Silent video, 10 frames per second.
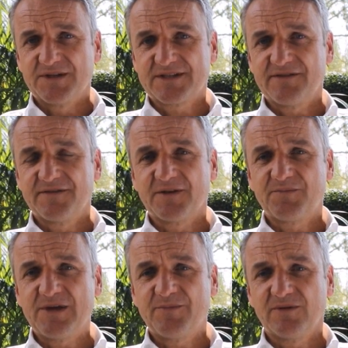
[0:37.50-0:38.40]
We discovered
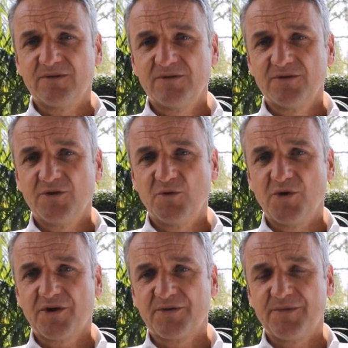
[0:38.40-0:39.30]
that people who
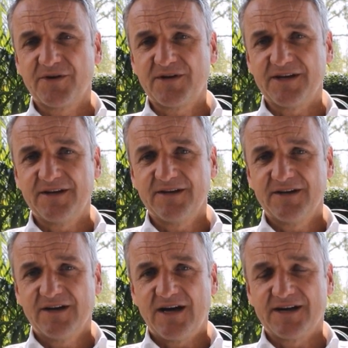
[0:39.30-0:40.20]
work remotely
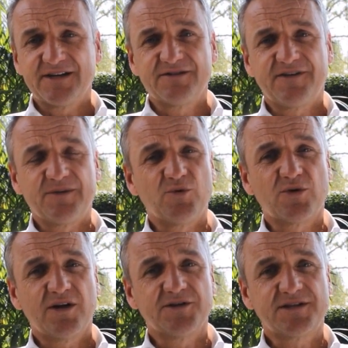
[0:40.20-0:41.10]
identify
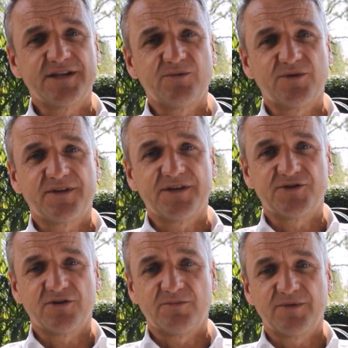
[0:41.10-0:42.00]
more closely with their
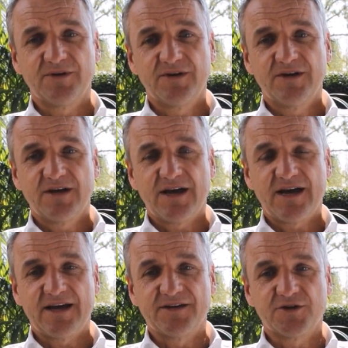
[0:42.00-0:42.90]
job
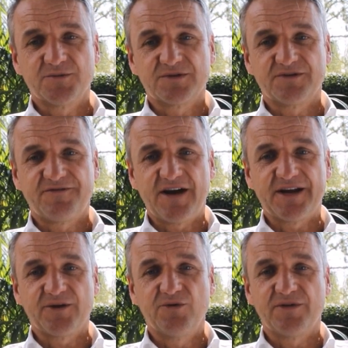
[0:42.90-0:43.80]
in terms of
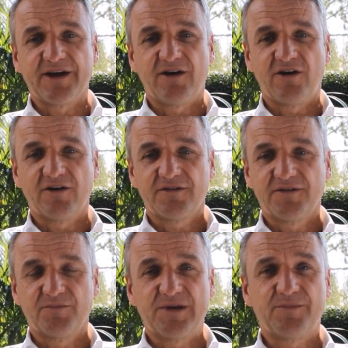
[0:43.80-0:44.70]
defining who they are
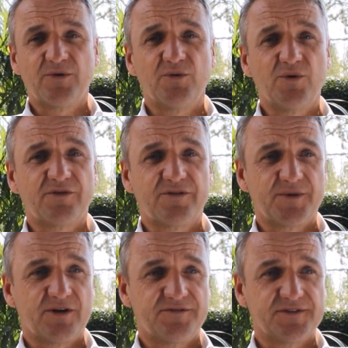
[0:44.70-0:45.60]
than people who work
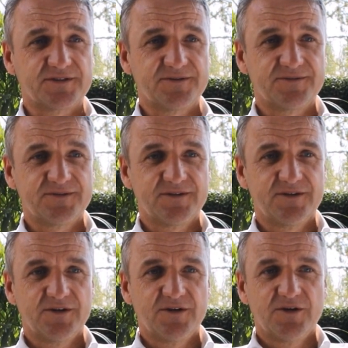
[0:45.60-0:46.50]
from an office,
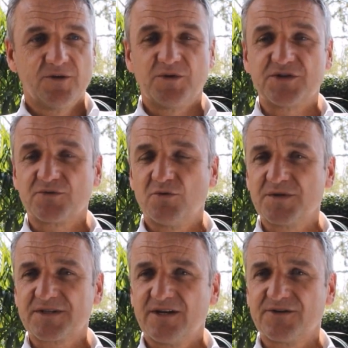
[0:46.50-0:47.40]
which is
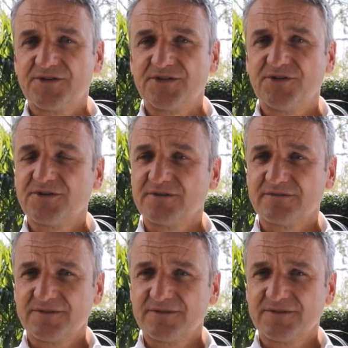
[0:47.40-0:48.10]
almost counterintuitive.